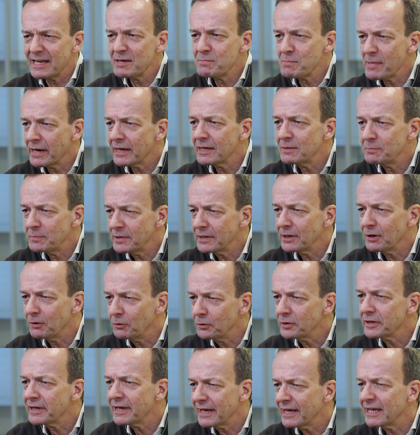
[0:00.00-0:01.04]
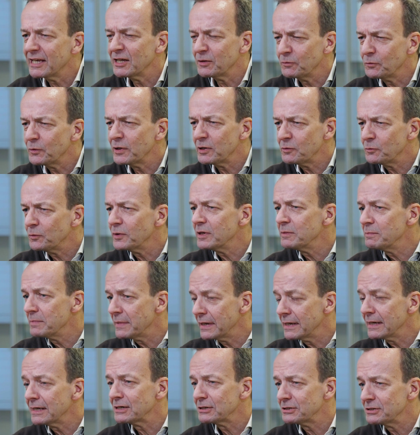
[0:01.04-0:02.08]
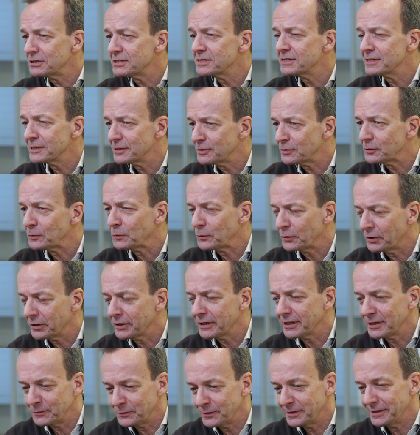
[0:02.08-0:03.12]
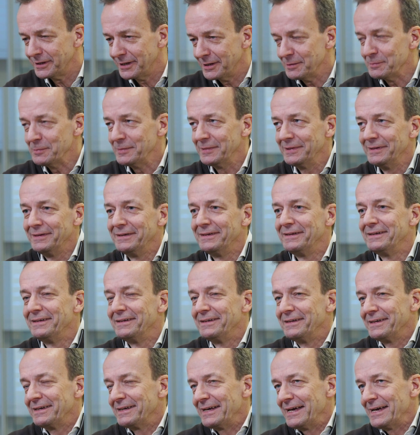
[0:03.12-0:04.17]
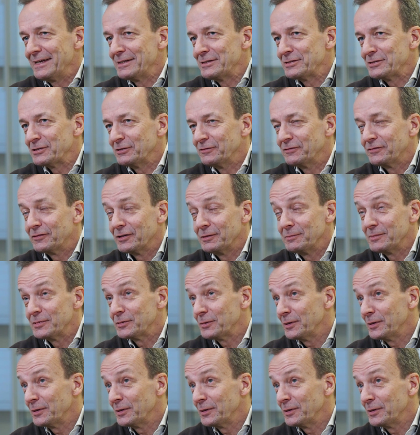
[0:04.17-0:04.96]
they might be okay. We may consider working with them. And so from